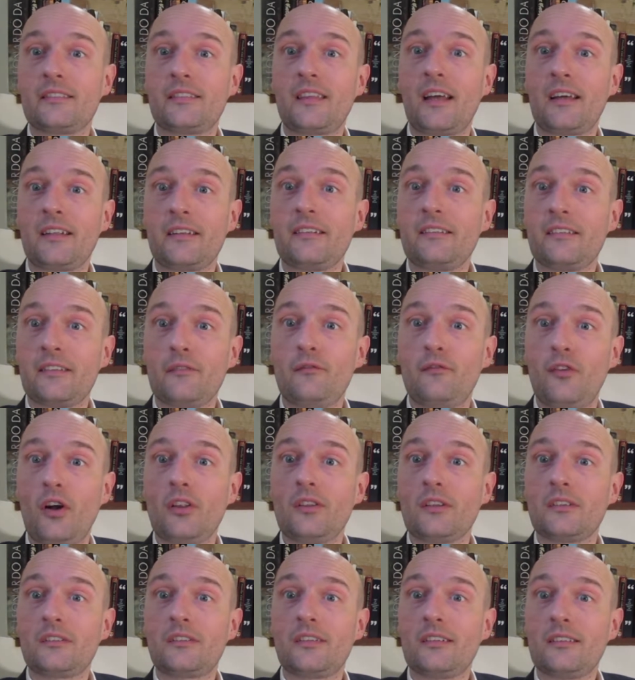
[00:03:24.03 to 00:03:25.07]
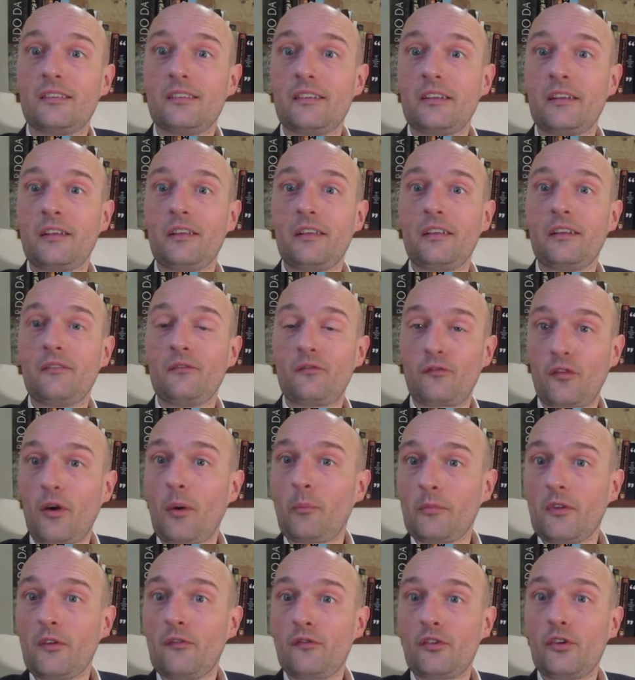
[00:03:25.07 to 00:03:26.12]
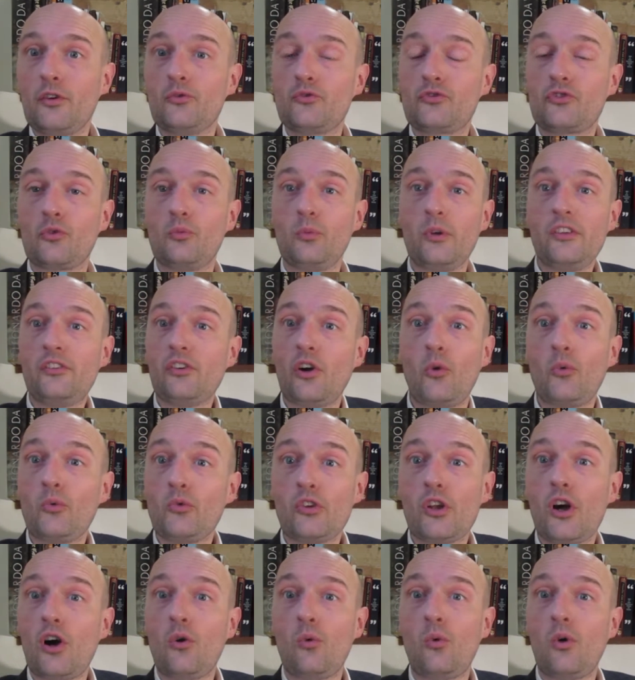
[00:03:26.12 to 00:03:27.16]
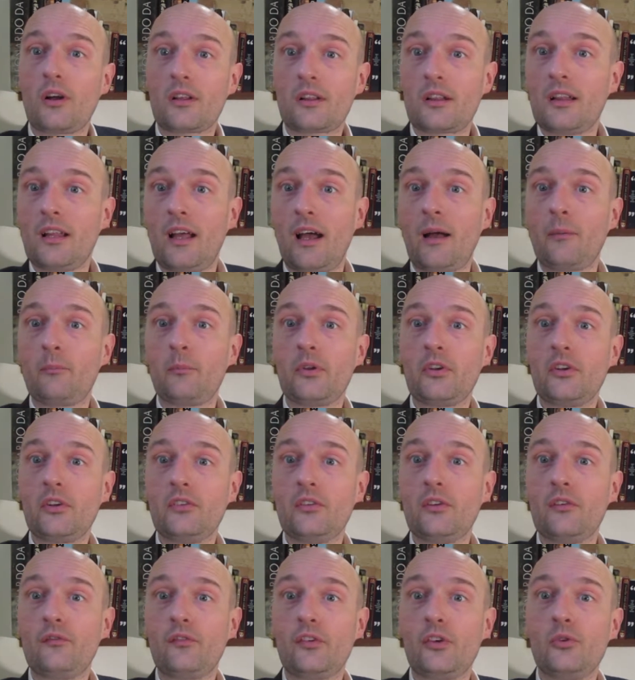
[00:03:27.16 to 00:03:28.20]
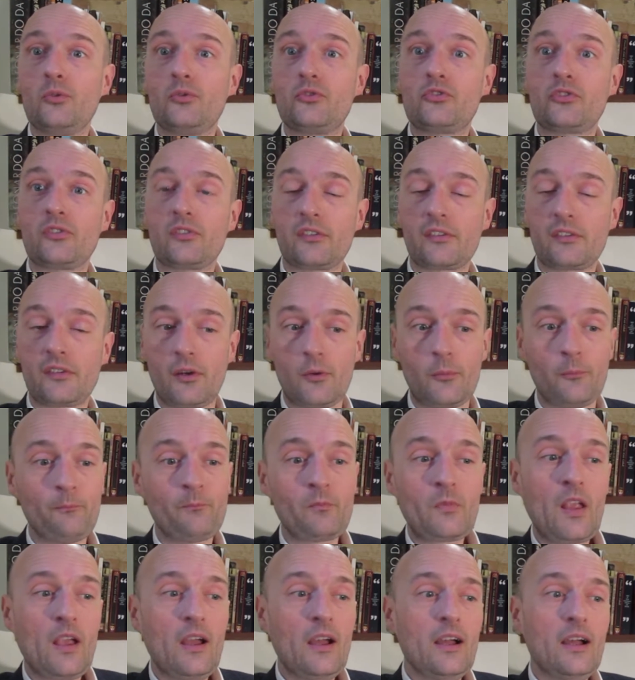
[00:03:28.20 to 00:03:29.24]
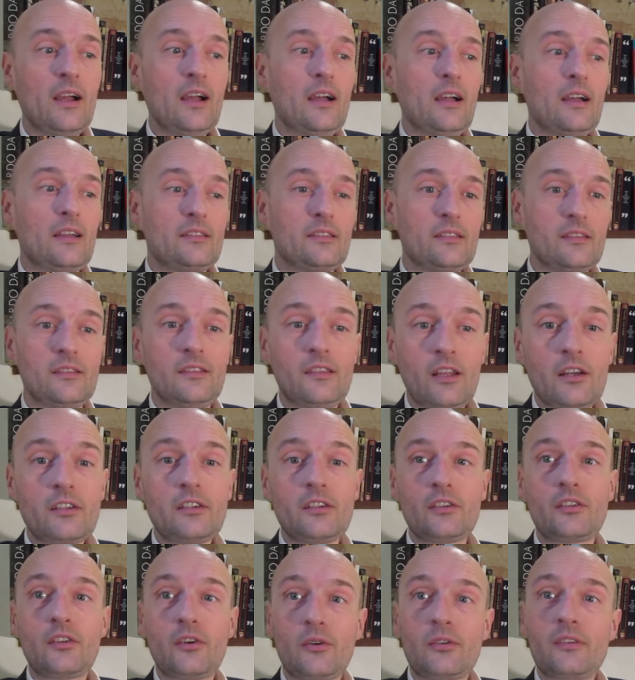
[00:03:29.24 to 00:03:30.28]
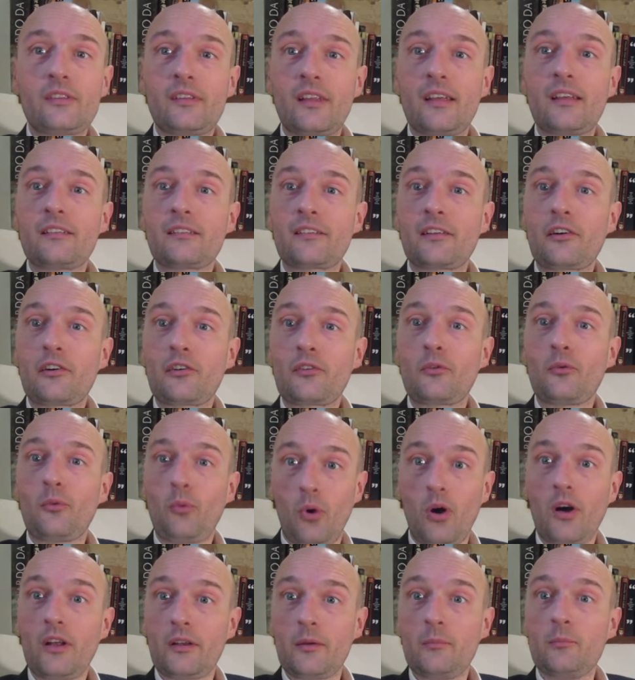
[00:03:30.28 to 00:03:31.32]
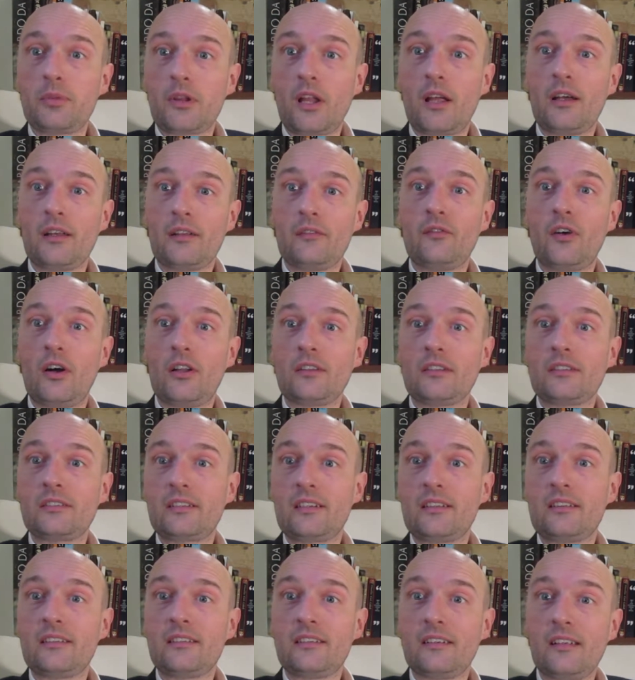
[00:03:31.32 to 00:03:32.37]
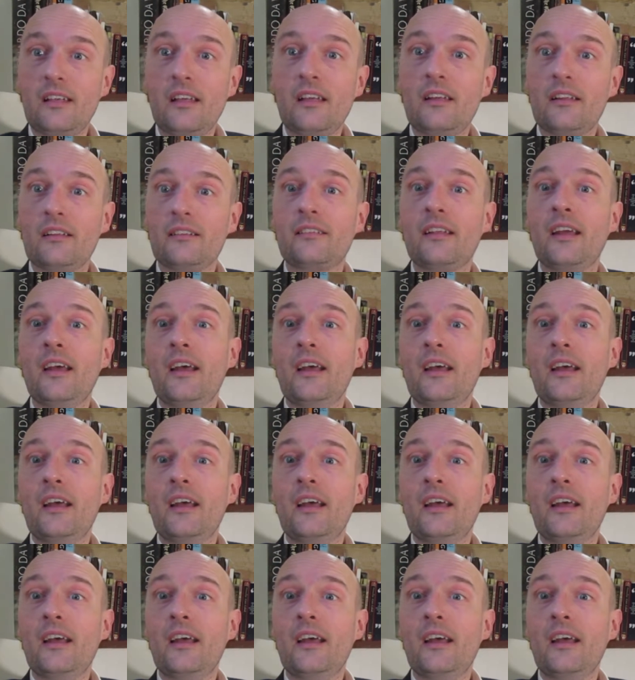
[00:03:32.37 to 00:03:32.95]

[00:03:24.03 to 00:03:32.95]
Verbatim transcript: that is a volatility from the future. We don't know what will happen in the future. So none of those things are what implied volatility is.